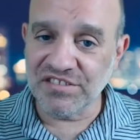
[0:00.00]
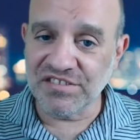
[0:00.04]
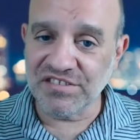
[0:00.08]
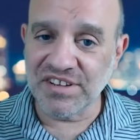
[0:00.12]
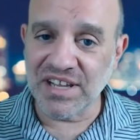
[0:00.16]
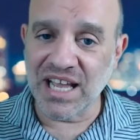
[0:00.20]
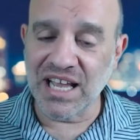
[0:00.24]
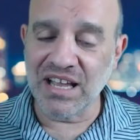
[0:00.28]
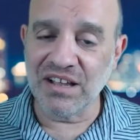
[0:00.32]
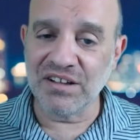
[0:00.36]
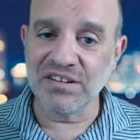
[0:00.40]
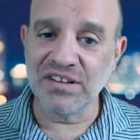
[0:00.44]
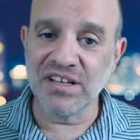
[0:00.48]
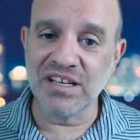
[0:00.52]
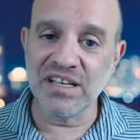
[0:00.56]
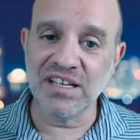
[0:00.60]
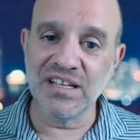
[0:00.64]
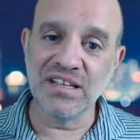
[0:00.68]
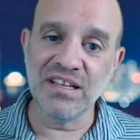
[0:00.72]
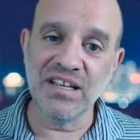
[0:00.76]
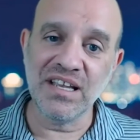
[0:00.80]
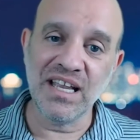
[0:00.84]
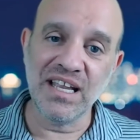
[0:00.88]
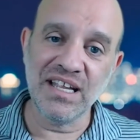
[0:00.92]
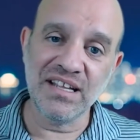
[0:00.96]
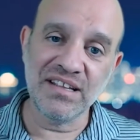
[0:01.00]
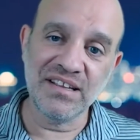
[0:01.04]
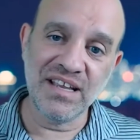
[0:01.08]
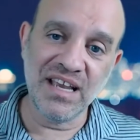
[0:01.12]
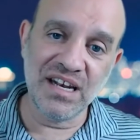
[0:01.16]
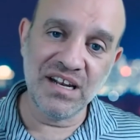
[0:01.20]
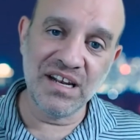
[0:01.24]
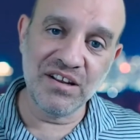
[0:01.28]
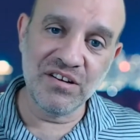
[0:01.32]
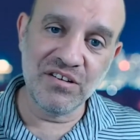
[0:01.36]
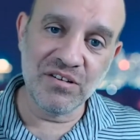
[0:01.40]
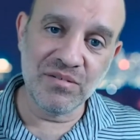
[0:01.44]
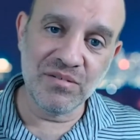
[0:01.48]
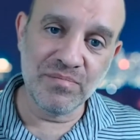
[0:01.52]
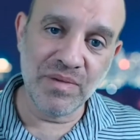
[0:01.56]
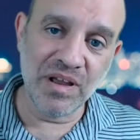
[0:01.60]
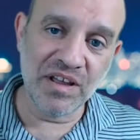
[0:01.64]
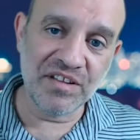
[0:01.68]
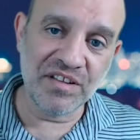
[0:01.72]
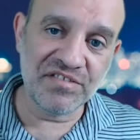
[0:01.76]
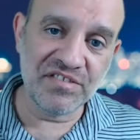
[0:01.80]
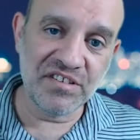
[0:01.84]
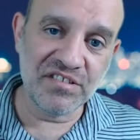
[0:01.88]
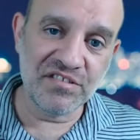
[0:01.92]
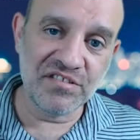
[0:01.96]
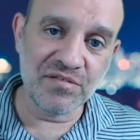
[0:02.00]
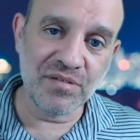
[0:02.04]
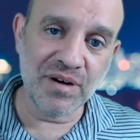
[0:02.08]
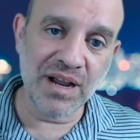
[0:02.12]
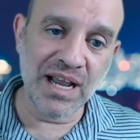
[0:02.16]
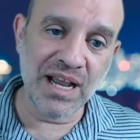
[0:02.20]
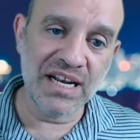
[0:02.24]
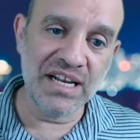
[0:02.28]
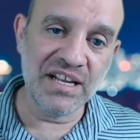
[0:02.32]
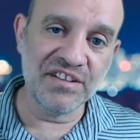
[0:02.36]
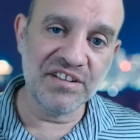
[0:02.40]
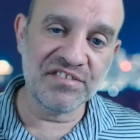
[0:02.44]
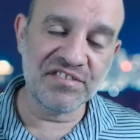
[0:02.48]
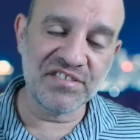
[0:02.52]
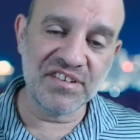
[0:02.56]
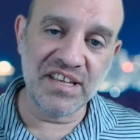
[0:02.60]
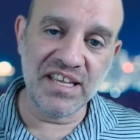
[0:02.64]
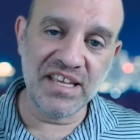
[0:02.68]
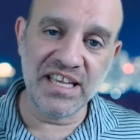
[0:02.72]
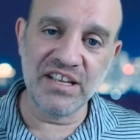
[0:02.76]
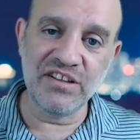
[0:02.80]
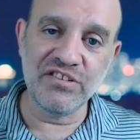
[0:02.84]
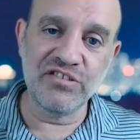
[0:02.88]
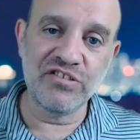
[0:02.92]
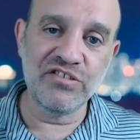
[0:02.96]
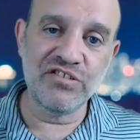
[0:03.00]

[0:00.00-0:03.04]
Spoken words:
dialed in and getting your message right is key.